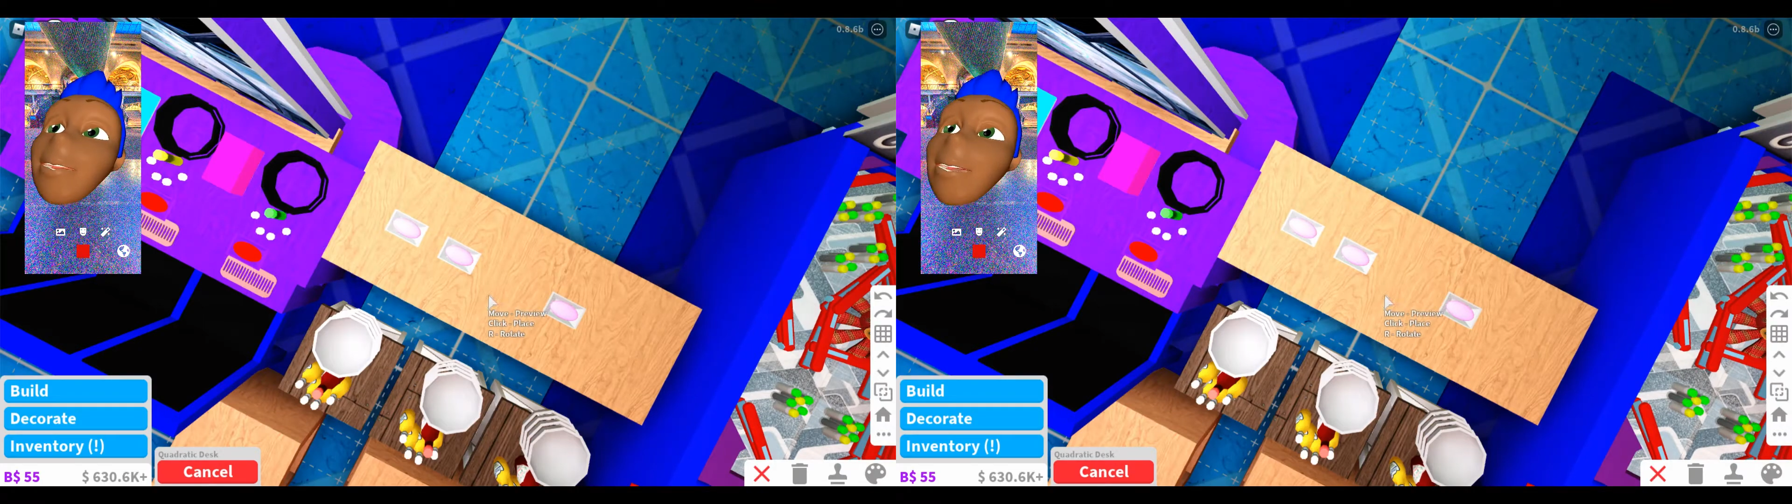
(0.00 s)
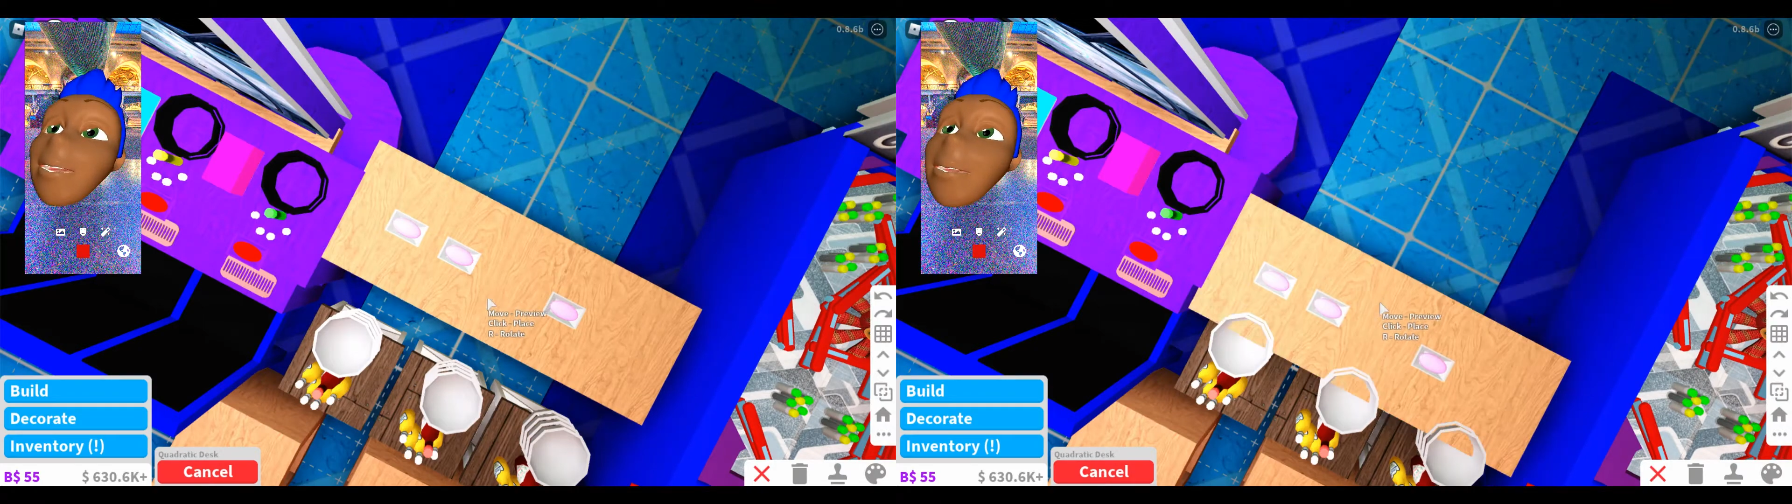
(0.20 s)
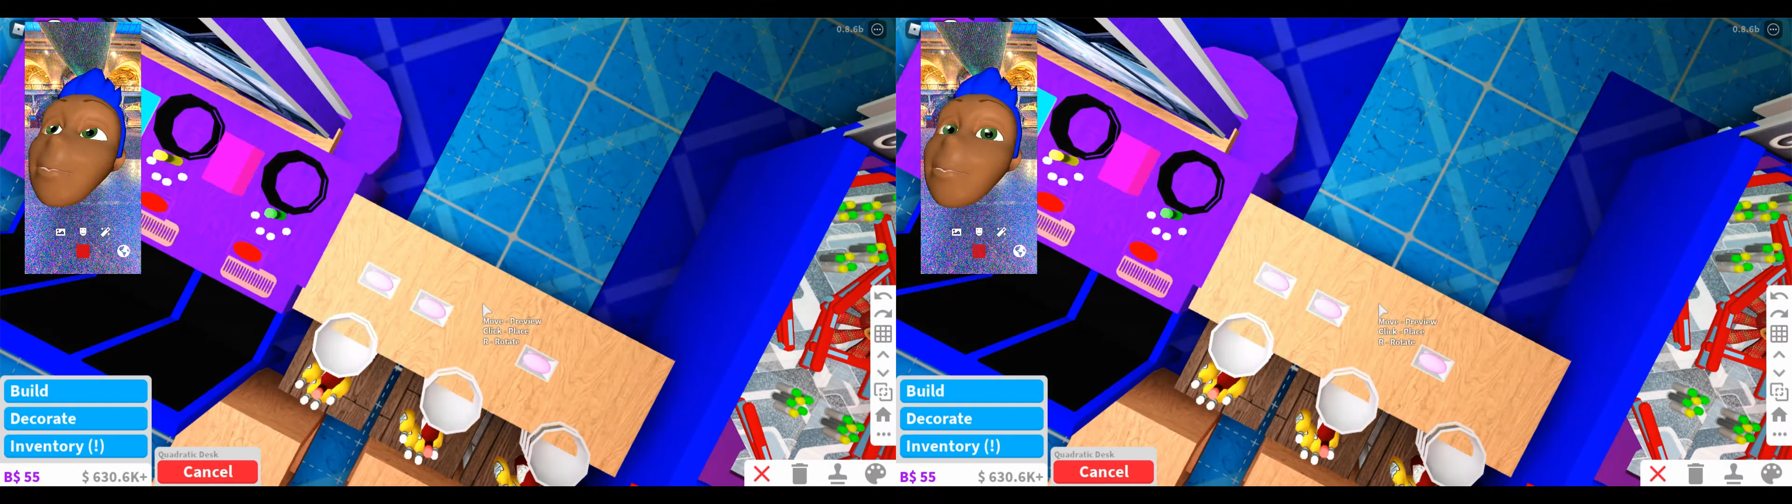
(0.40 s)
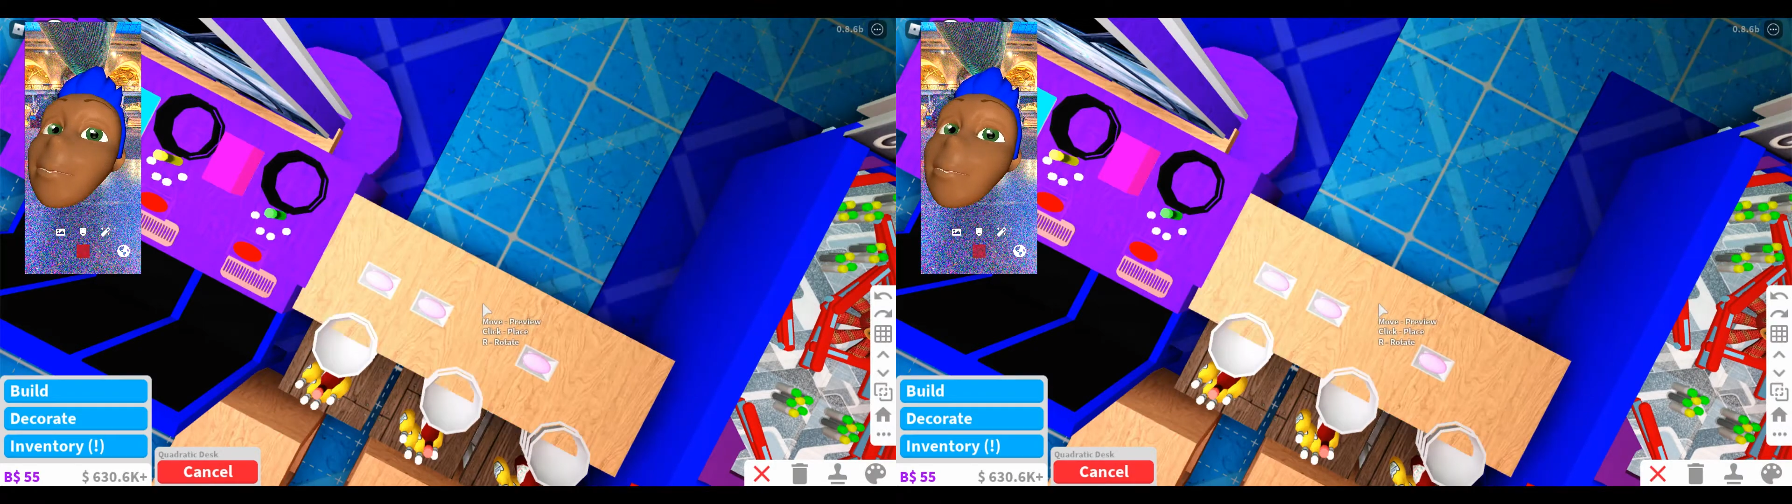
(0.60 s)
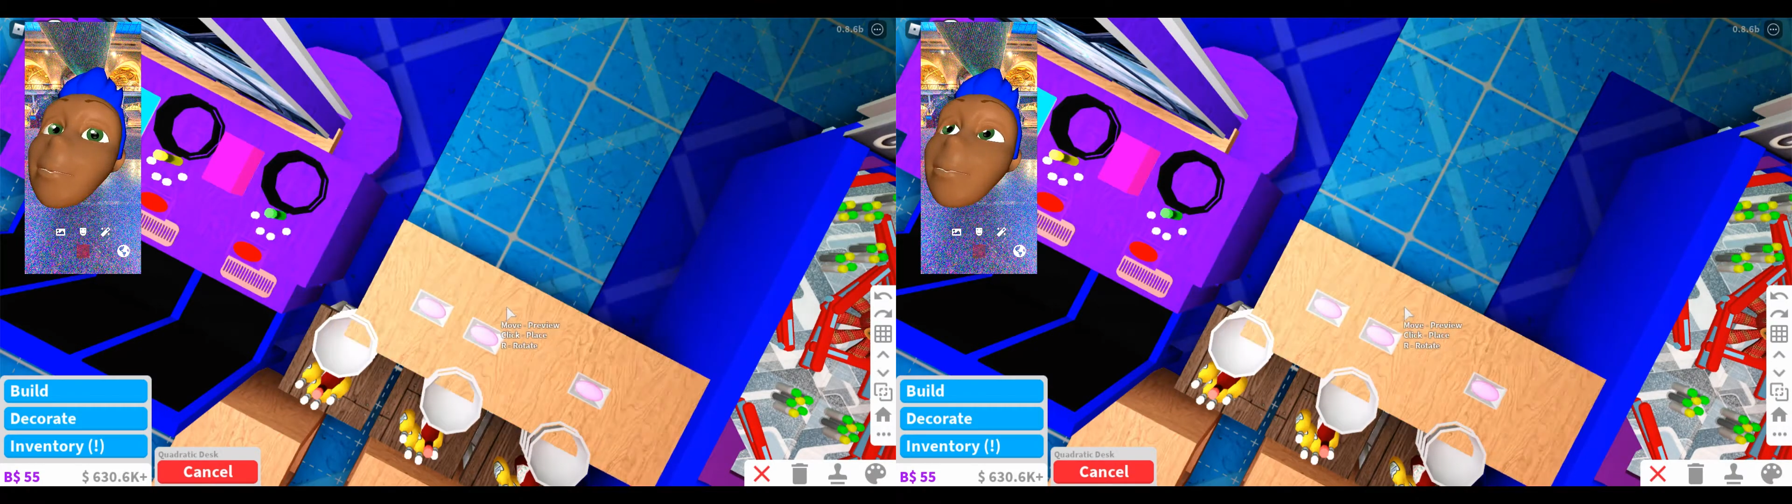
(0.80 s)
here.
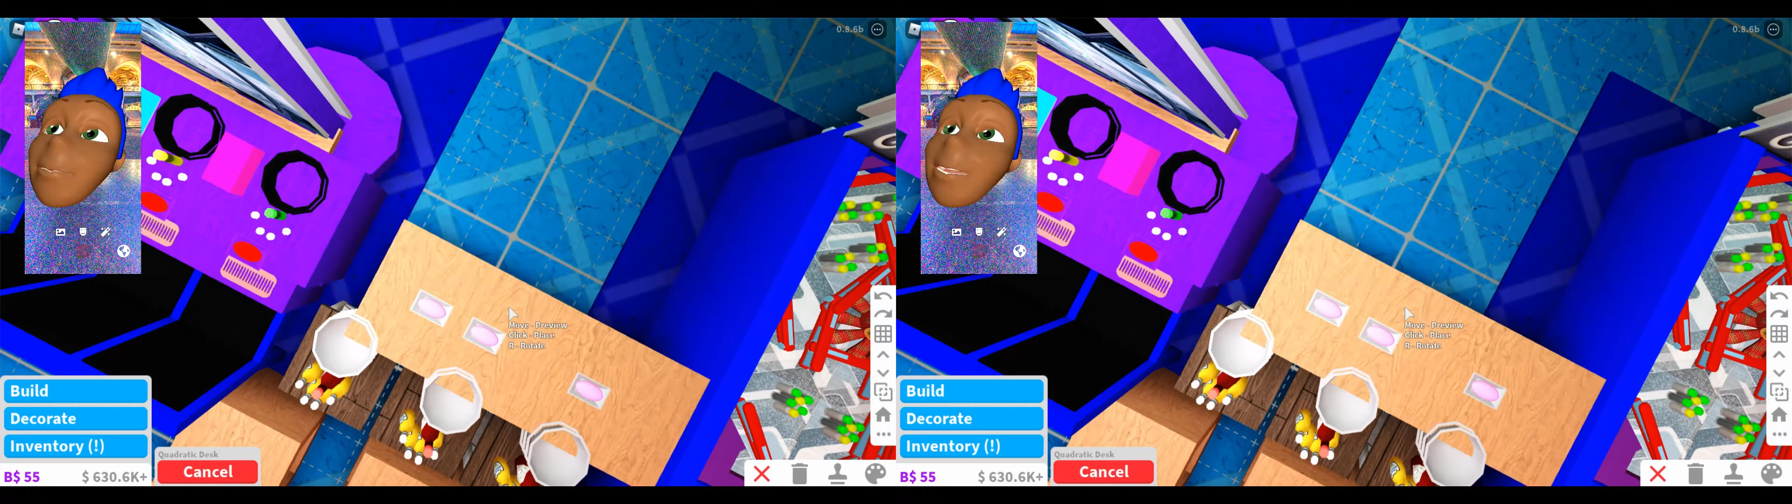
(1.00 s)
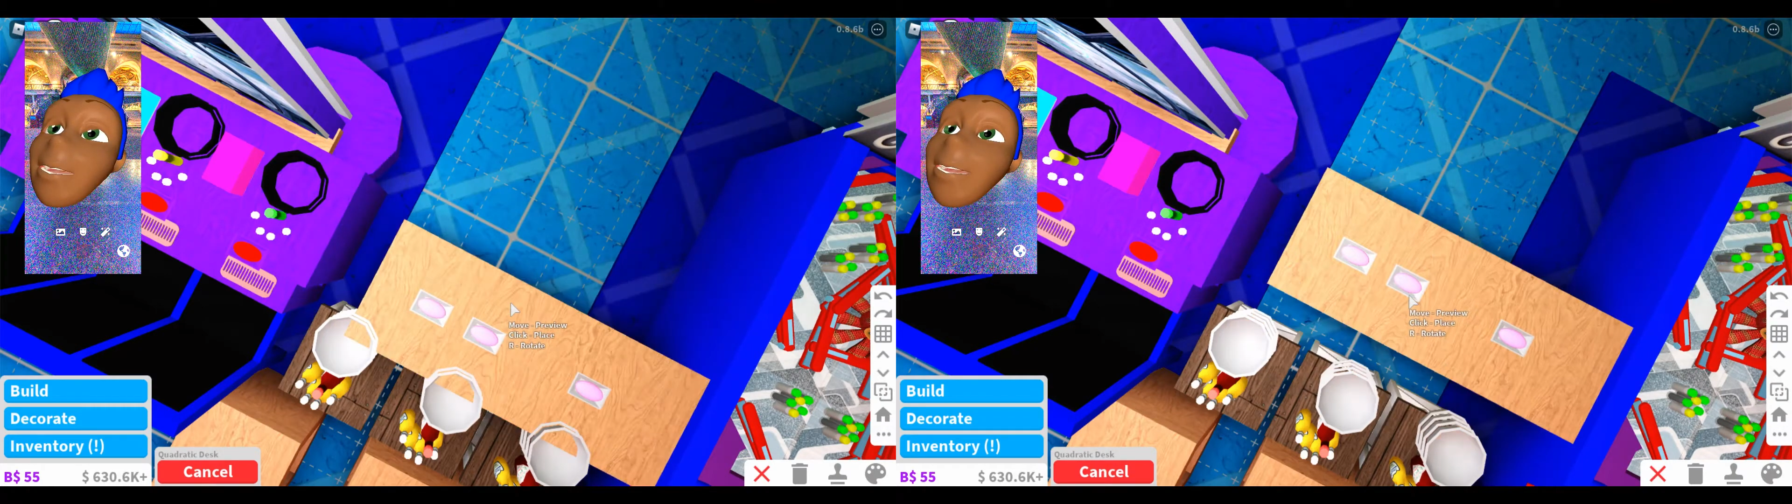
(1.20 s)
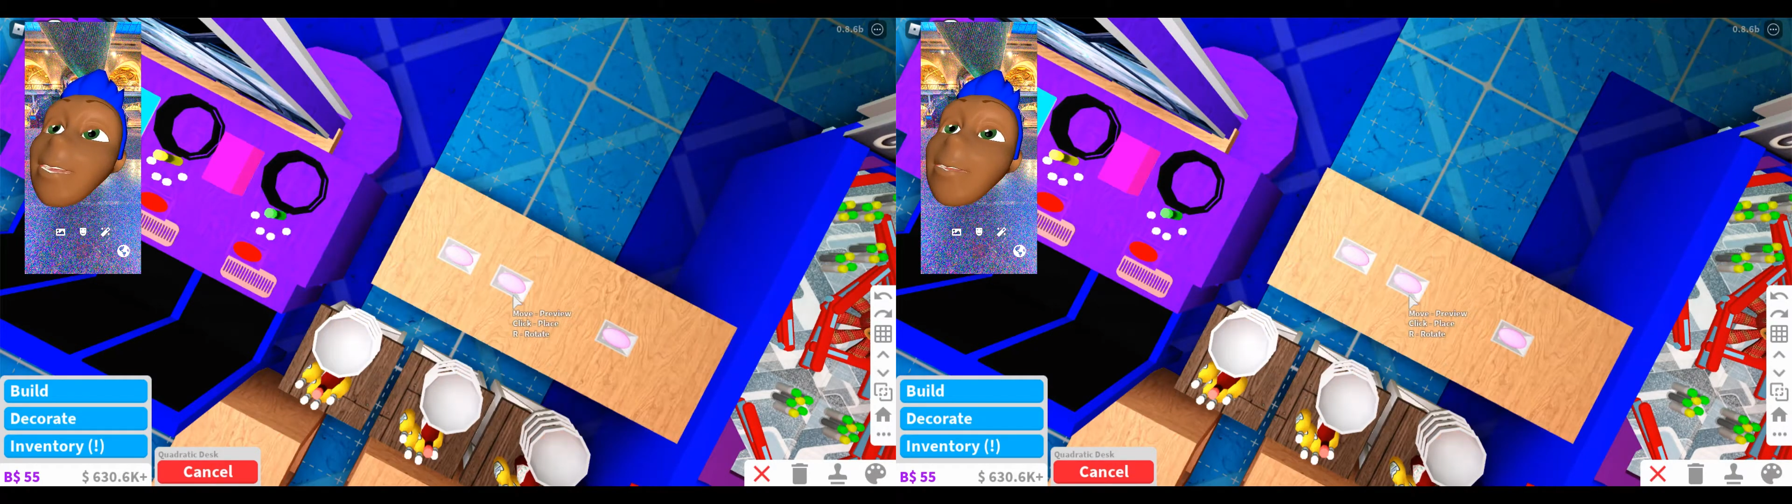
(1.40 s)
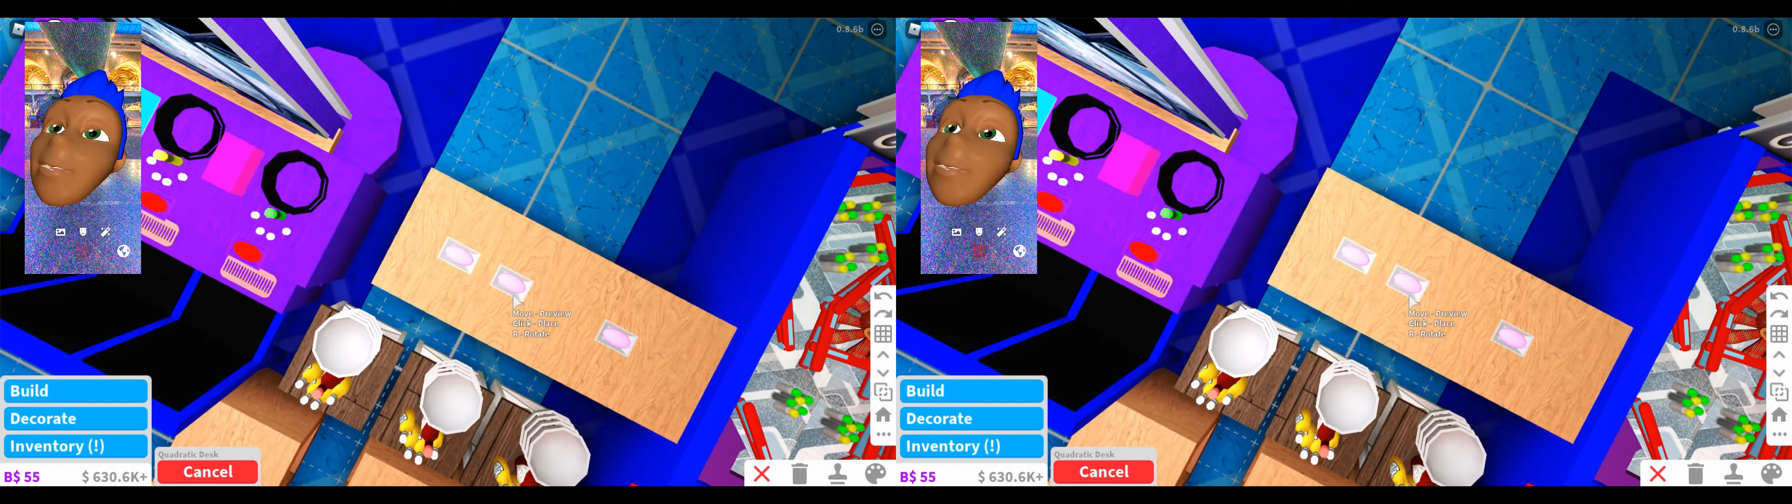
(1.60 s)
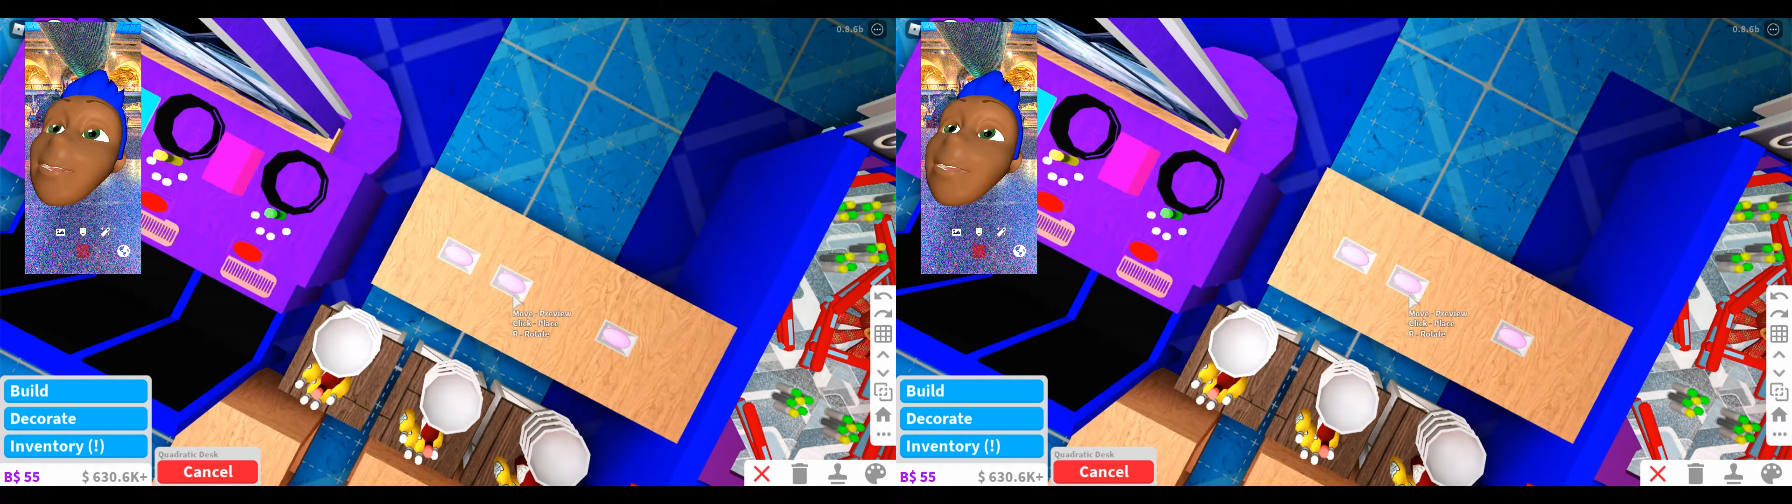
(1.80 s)

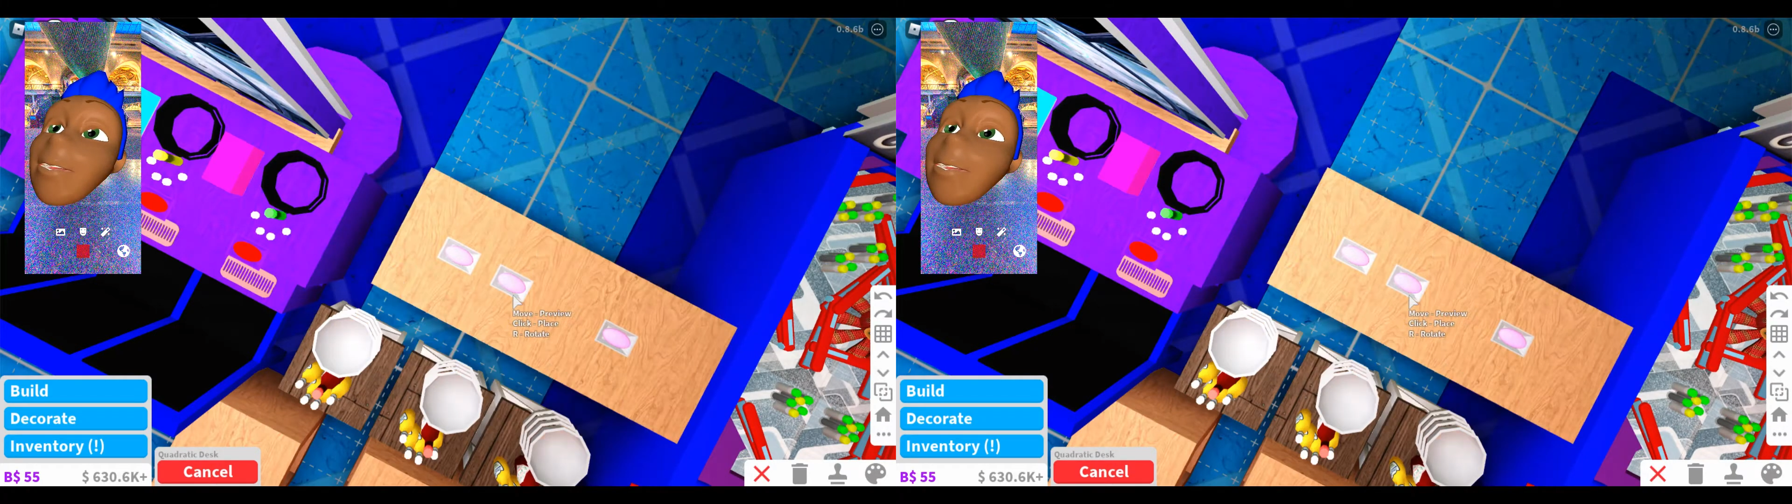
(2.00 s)
To it.